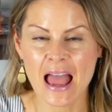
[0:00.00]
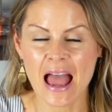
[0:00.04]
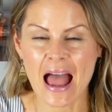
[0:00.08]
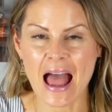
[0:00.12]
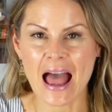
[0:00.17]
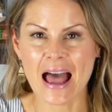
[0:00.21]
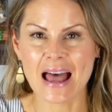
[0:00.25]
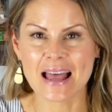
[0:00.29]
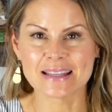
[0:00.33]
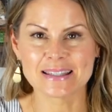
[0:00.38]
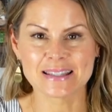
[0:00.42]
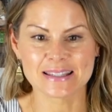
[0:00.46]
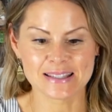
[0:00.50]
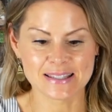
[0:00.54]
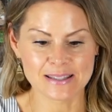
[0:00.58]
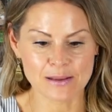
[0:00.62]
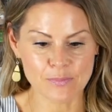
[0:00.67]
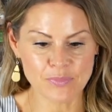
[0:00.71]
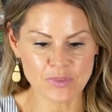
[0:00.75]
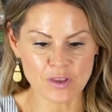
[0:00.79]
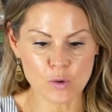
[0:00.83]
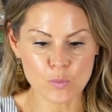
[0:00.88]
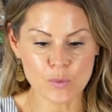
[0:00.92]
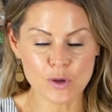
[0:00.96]
as
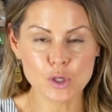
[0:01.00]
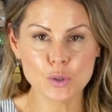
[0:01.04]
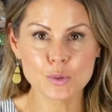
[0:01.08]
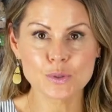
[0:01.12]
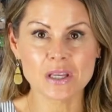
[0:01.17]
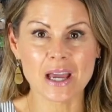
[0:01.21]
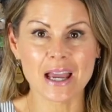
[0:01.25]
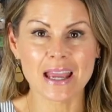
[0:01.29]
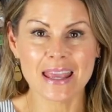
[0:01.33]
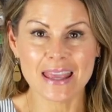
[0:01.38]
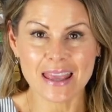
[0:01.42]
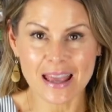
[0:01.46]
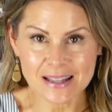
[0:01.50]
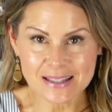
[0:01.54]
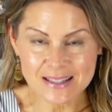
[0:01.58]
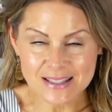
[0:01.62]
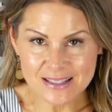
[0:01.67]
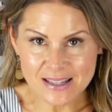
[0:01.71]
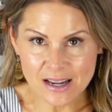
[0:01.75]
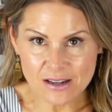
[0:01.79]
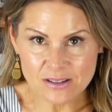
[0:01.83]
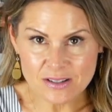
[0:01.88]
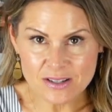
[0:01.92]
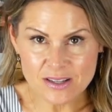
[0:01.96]
something we use
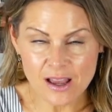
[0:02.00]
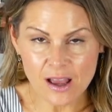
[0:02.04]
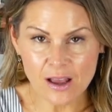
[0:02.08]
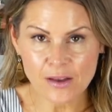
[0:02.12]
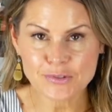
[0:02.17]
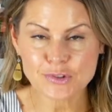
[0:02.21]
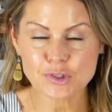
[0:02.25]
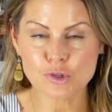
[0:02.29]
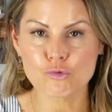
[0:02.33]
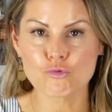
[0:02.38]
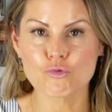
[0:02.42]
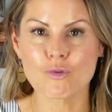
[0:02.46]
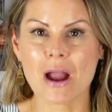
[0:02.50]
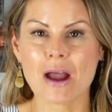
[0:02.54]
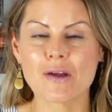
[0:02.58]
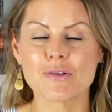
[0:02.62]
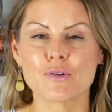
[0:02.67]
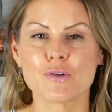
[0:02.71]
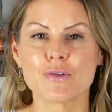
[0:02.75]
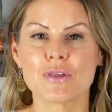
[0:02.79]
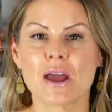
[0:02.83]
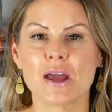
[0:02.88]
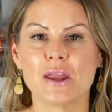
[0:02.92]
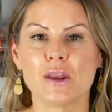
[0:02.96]
against ourselves
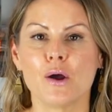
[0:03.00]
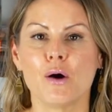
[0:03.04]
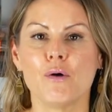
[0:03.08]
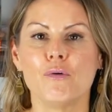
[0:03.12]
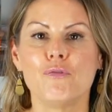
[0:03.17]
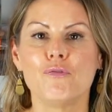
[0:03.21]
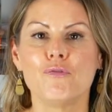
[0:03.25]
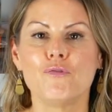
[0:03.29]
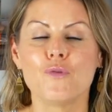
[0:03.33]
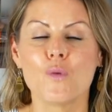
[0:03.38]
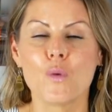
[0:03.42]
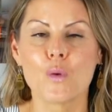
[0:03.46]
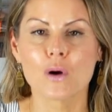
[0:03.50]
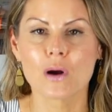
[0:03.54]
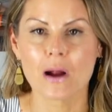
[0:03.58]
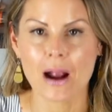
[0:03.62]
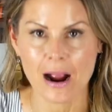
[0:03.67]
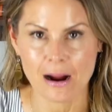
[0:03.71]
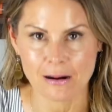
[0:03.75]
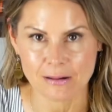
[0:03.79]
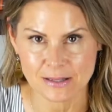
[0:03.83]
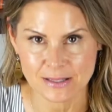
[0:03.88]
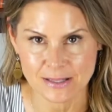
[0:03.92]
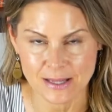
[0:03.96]
rather than for
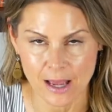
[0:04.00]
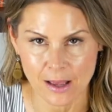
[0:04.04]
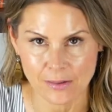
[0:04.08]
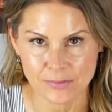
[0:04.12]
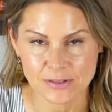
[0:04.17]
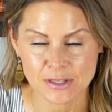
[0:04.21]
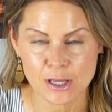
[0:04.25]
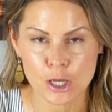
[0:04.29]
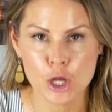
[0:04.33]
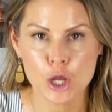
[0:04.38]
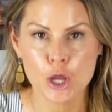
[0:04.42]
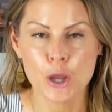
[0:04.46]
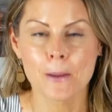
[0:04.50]
ourselves.